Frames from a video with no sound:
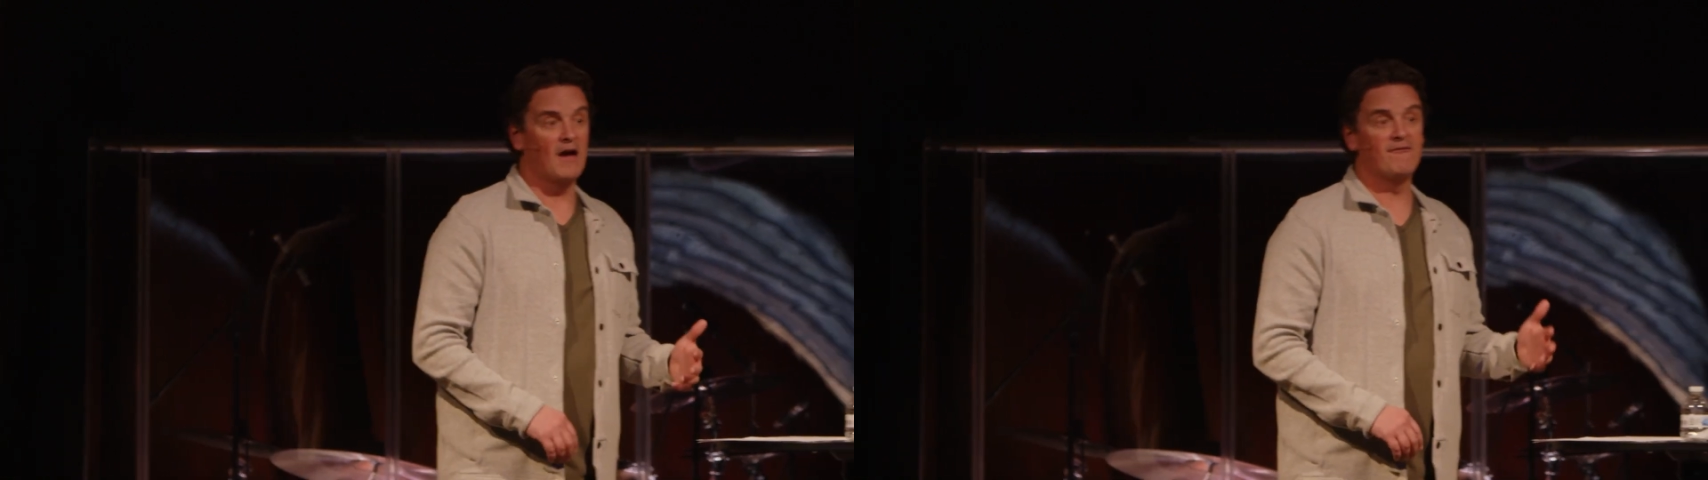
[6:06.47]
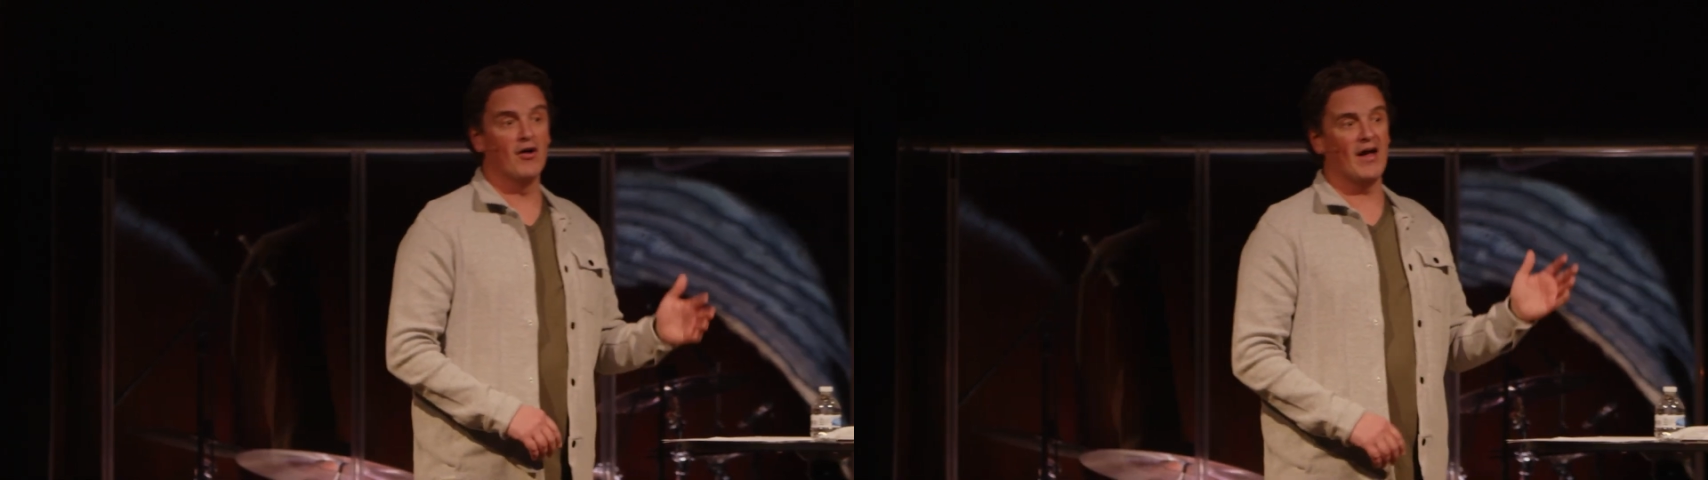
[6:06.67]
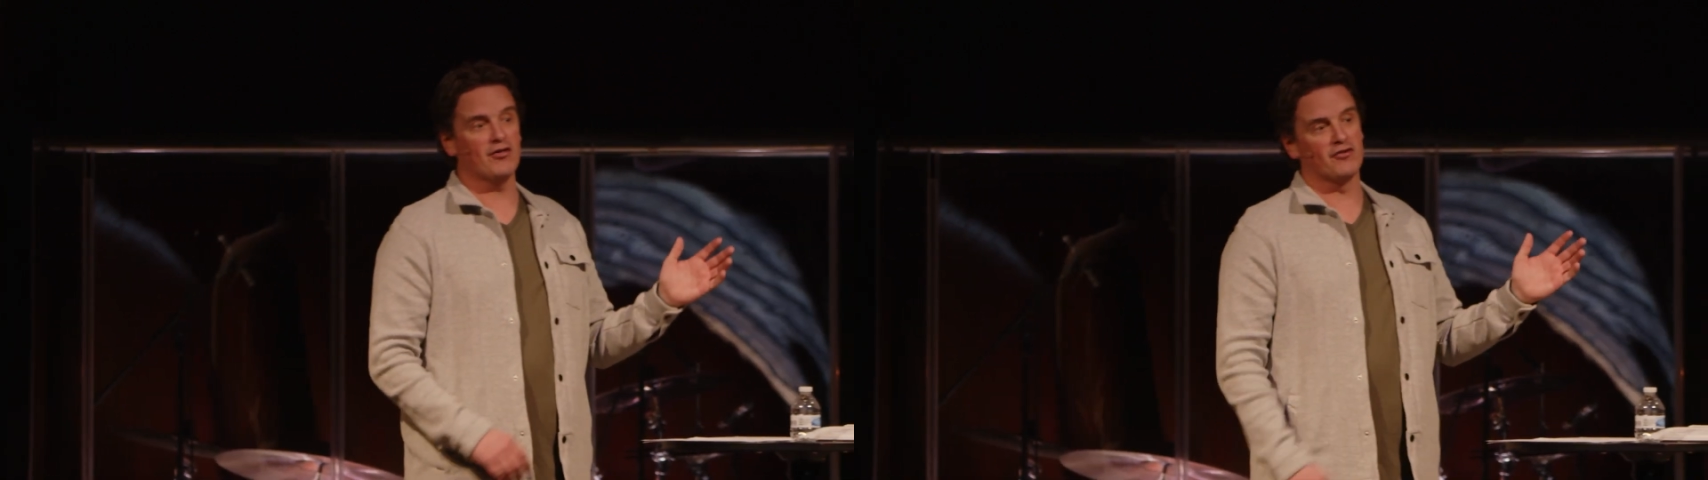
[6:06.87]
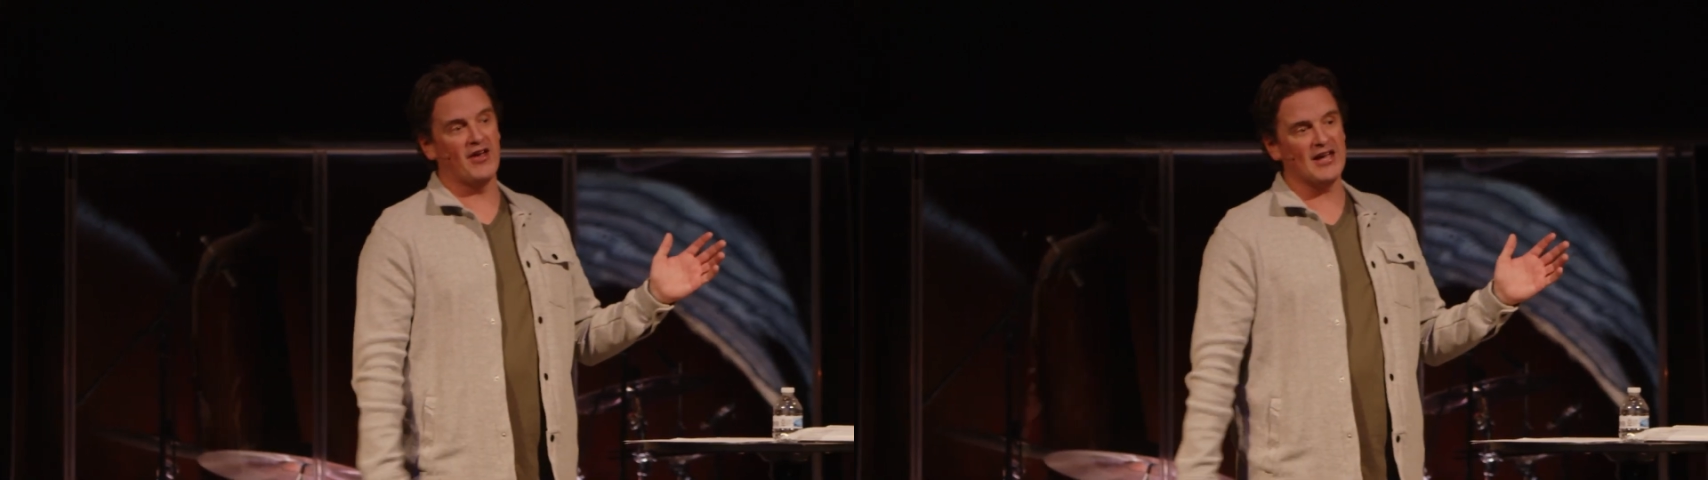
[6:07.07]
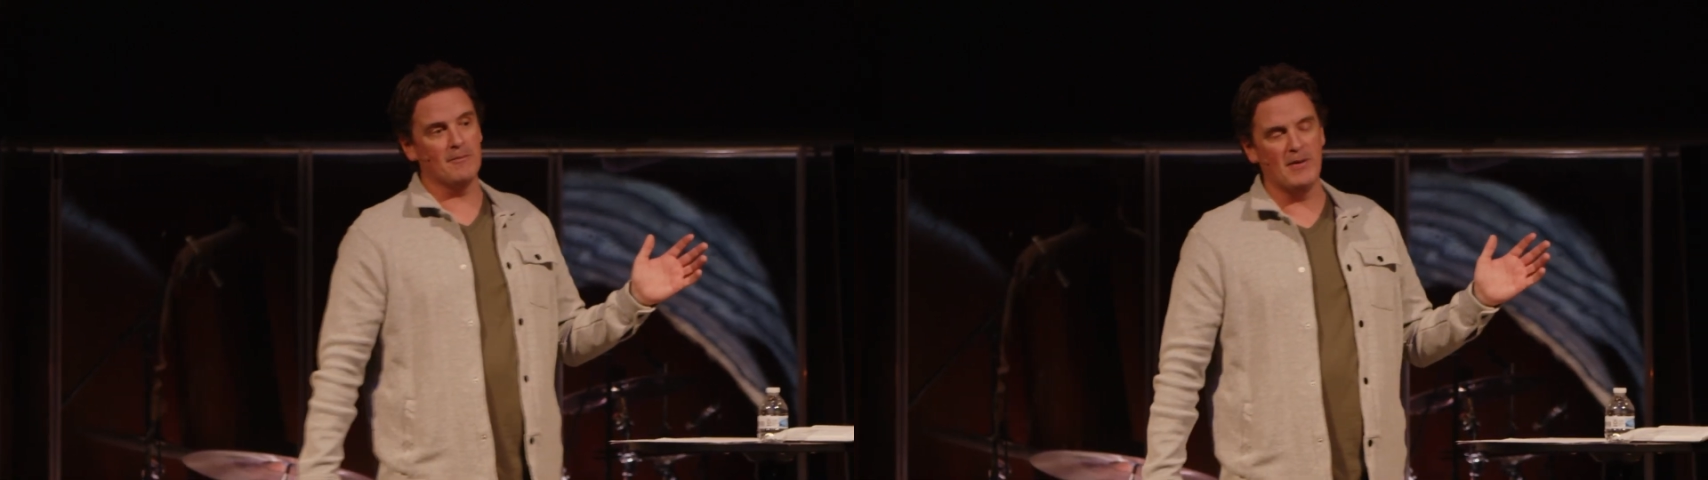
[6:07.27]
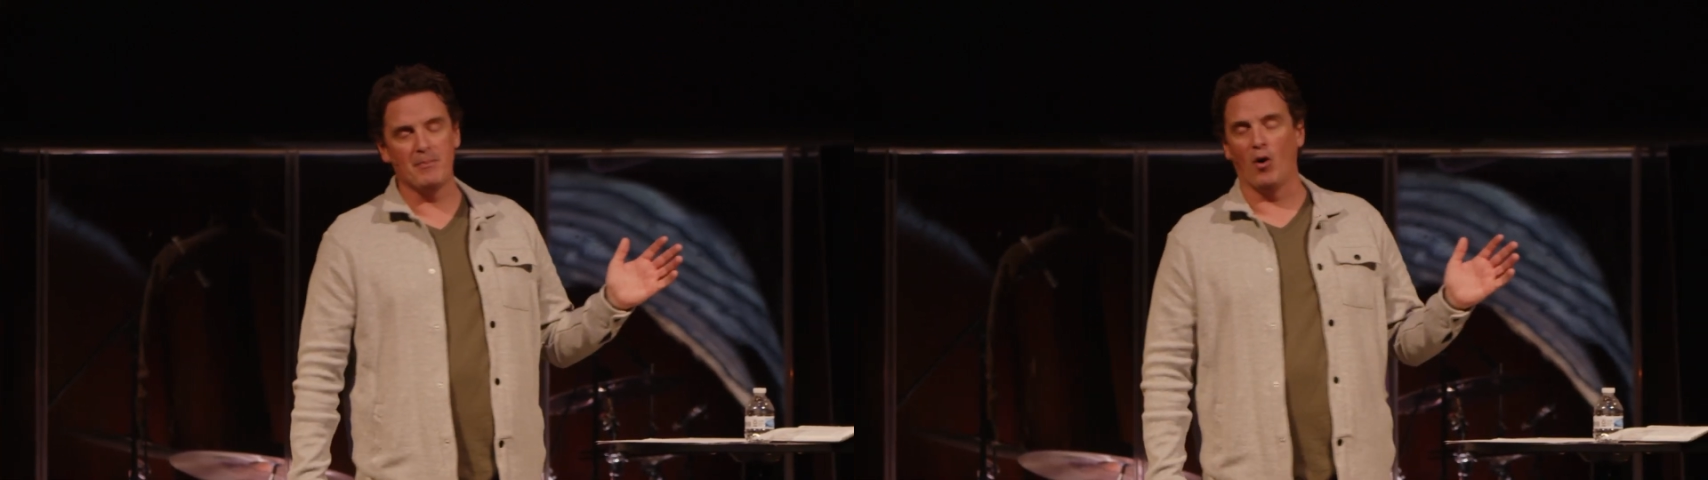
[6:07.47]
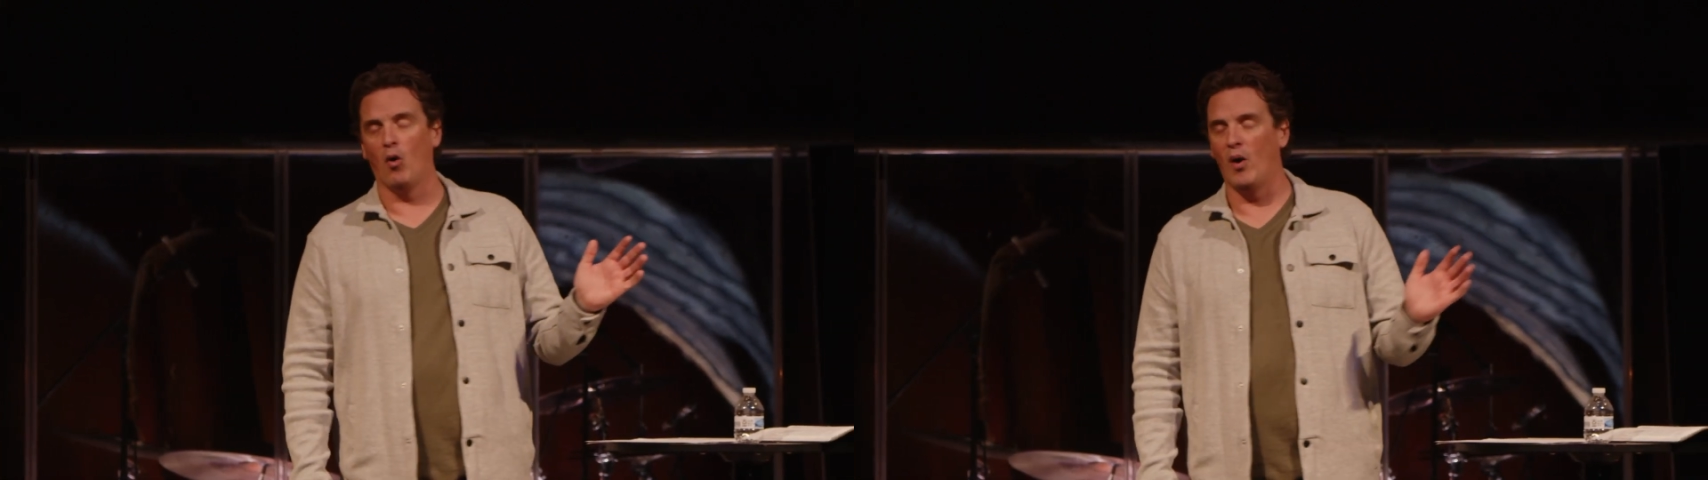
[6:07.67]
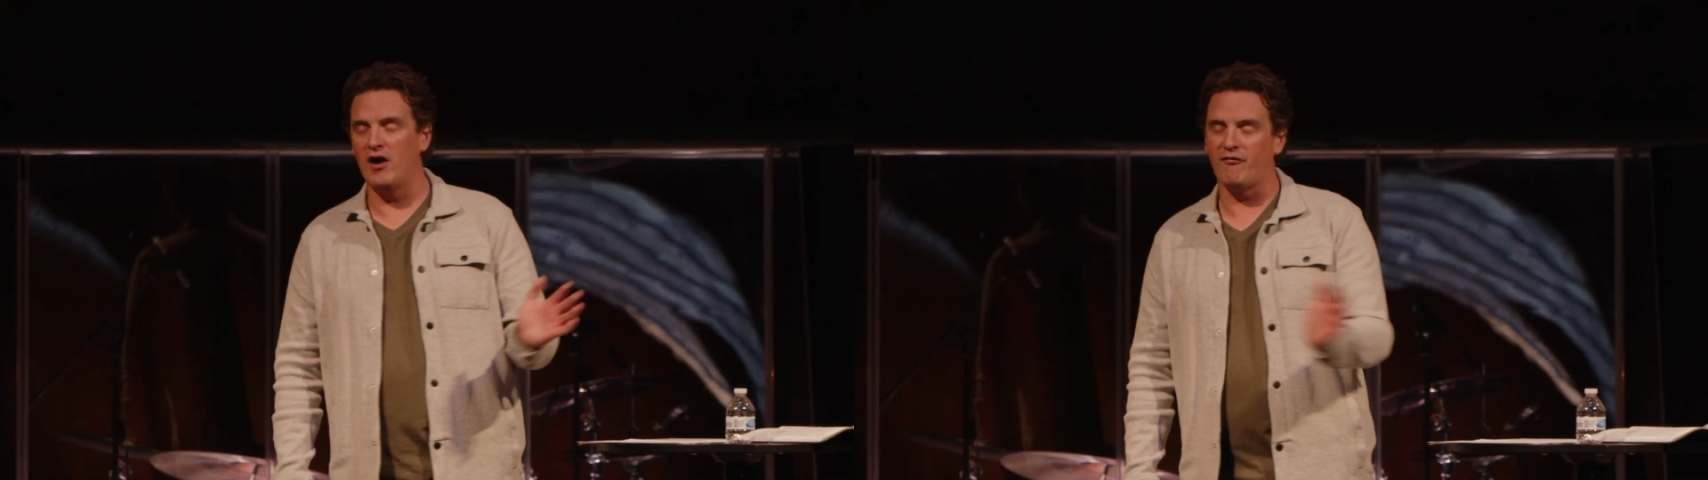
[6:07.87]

feel like they're taking people away